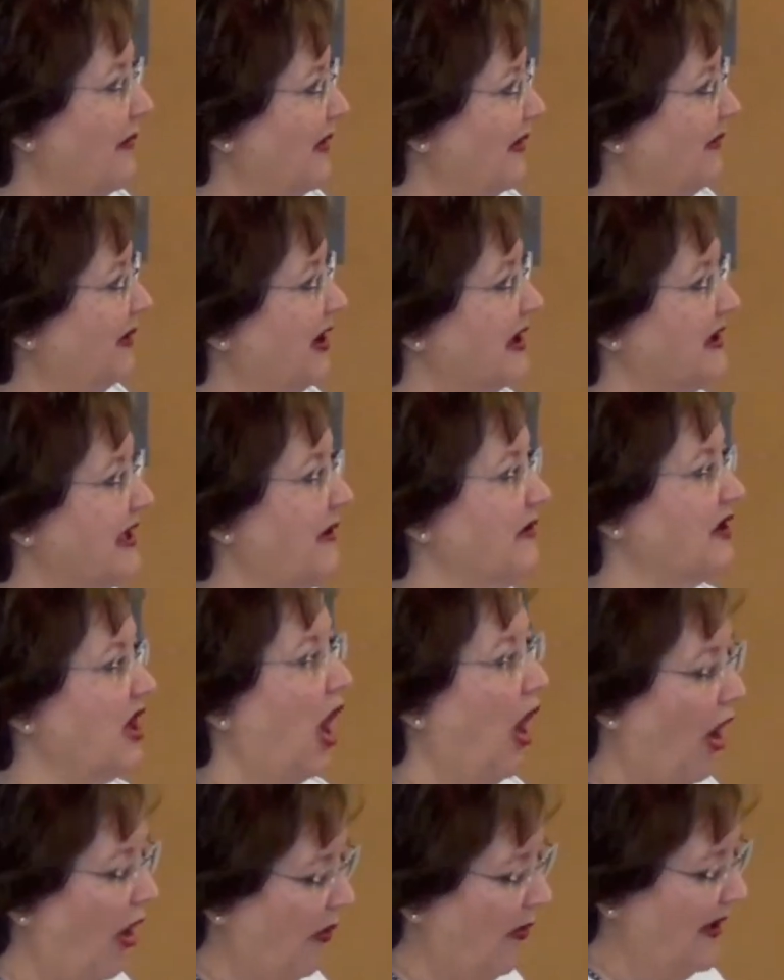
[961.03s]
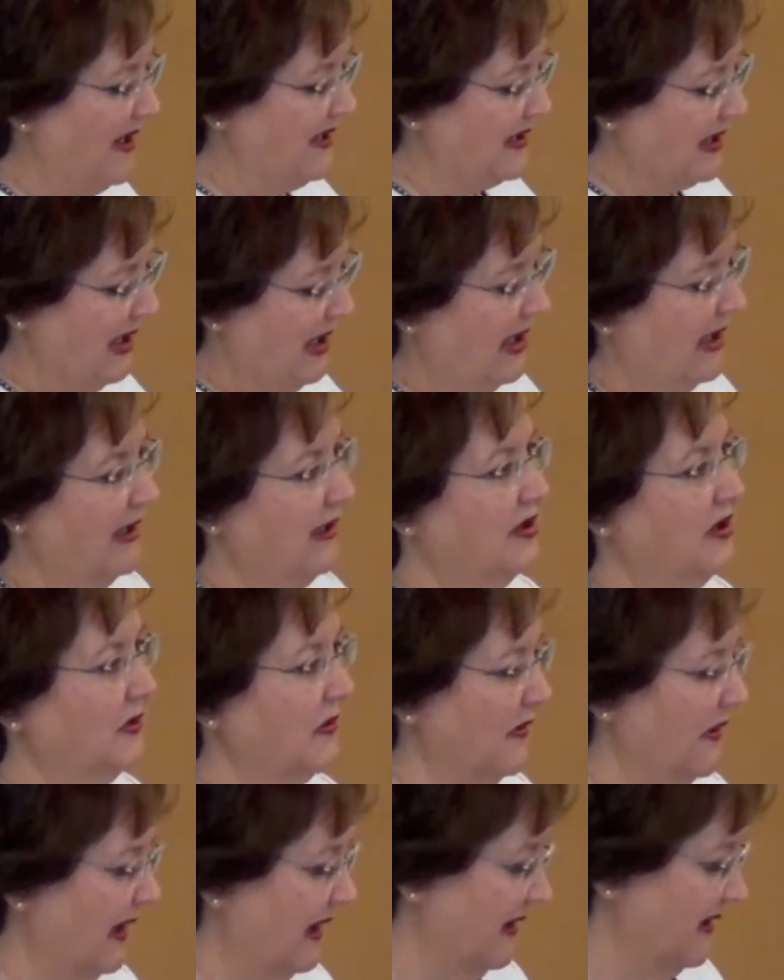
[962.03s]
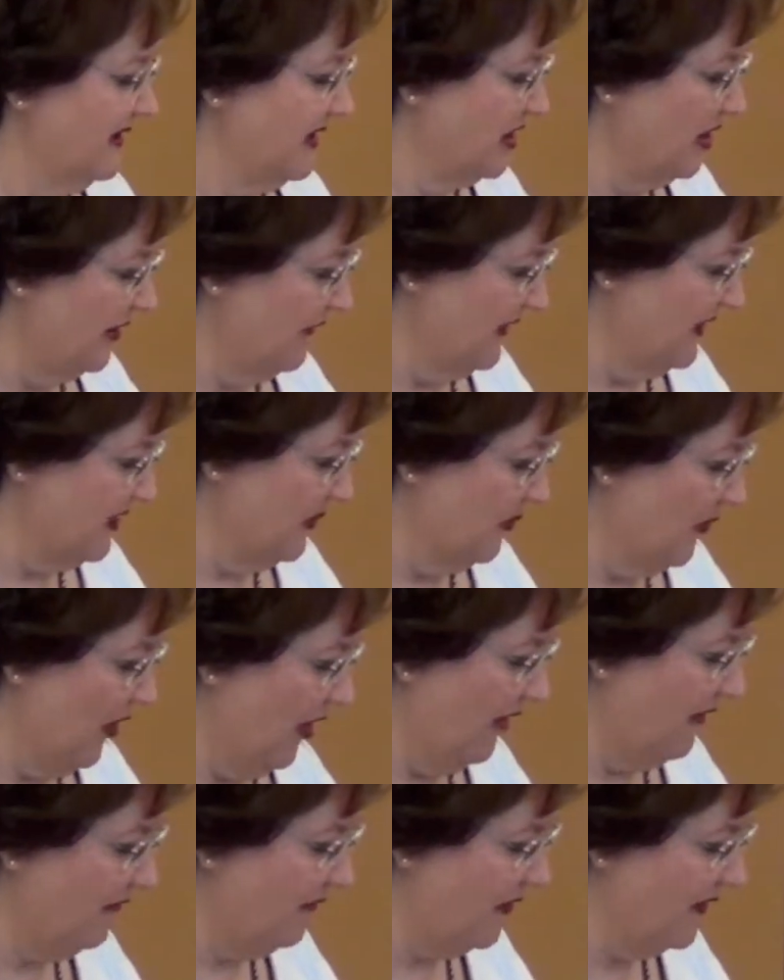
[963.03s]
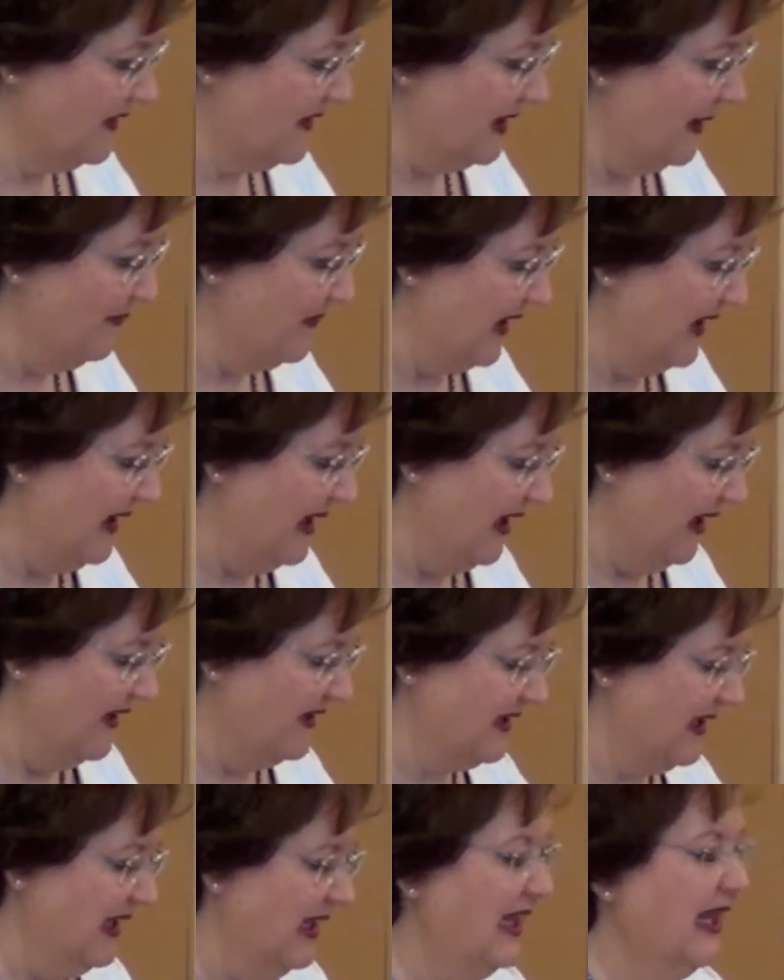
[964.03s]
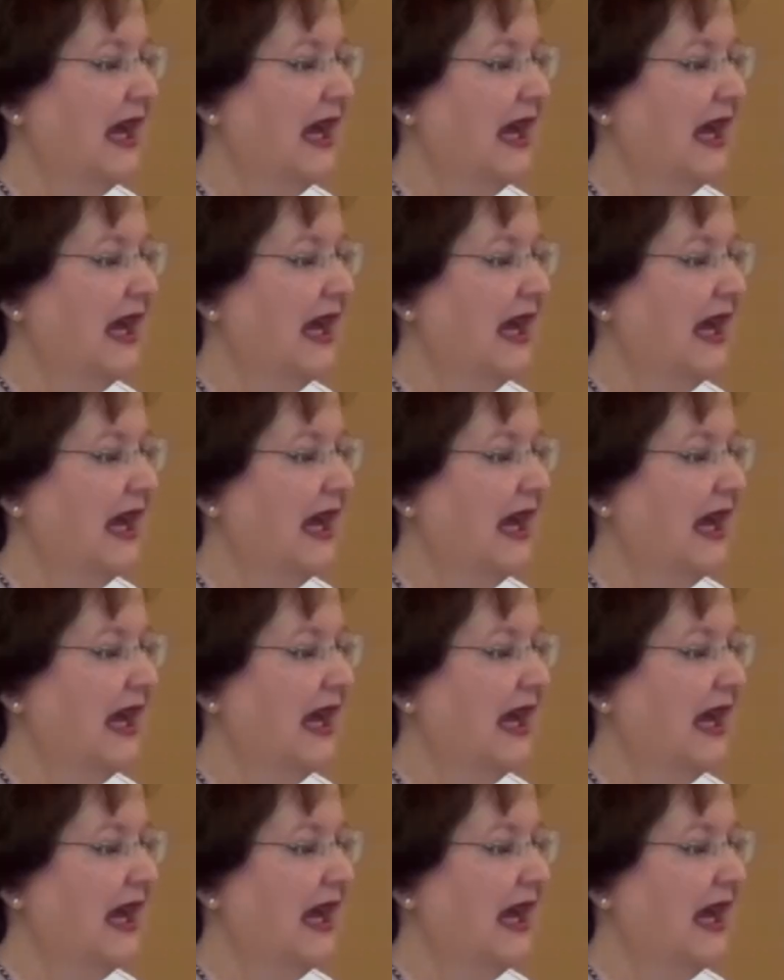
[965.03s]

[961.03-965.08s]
I mean, because I was always doing service work for something else.